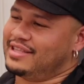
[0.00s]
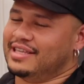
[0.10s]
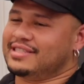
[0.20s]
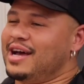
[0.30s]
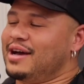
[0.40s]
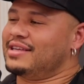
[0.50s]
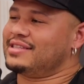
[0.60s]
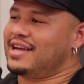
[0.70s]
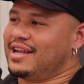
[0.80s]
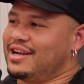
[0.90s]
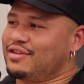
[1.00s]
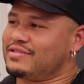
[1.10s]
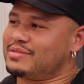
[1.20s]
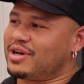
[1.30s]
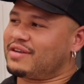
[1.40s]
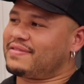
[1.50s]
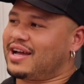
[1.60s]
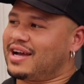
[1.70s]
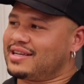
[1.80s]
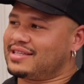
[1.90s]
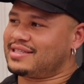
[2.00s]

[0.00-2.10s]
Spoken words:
It's not nervous butterflies. Not nervous,